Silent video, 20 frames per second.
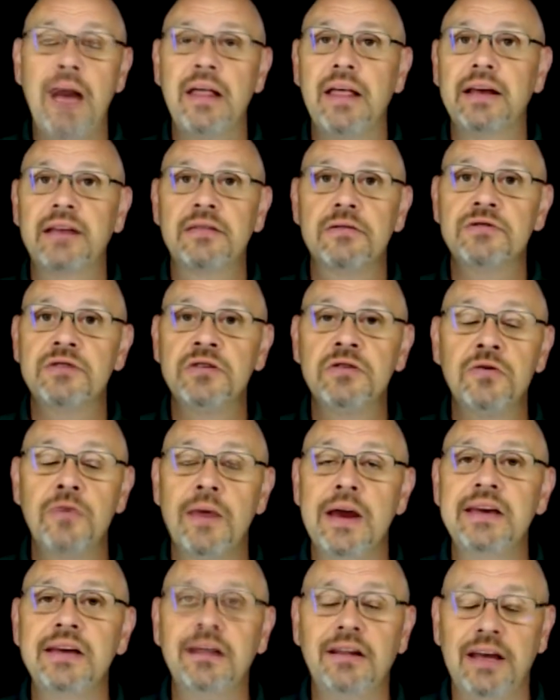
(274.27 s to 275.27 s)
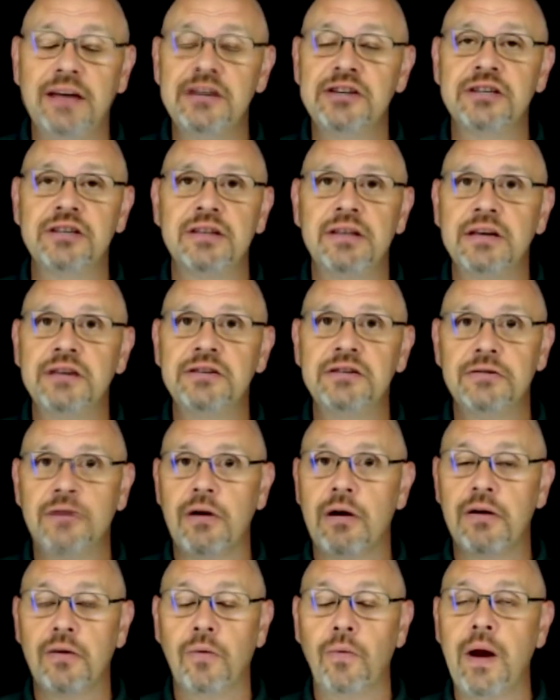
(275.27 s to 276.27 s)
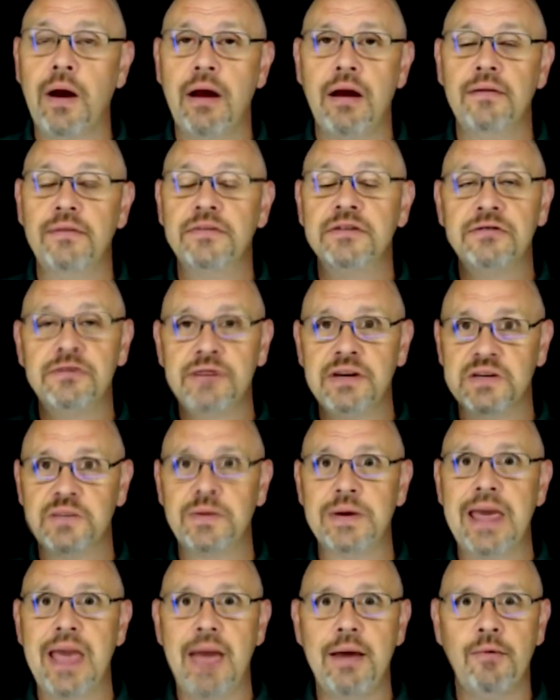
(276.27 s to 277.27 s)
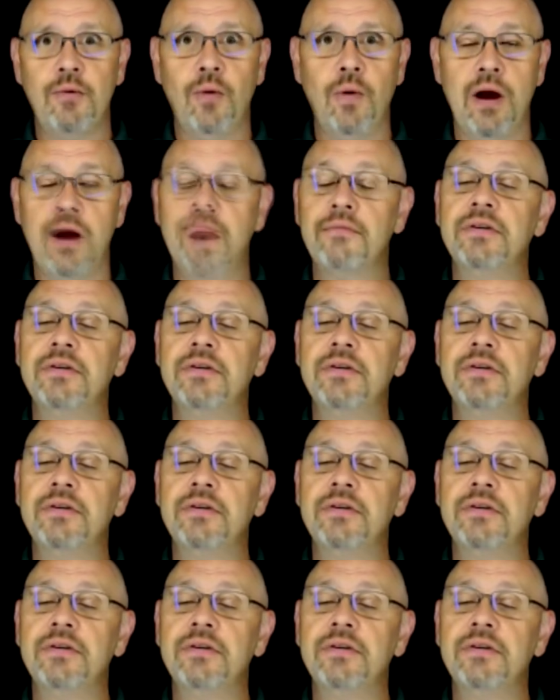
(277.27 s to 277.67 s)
like there's a new regulation that you aren't aware of that you just became aware of,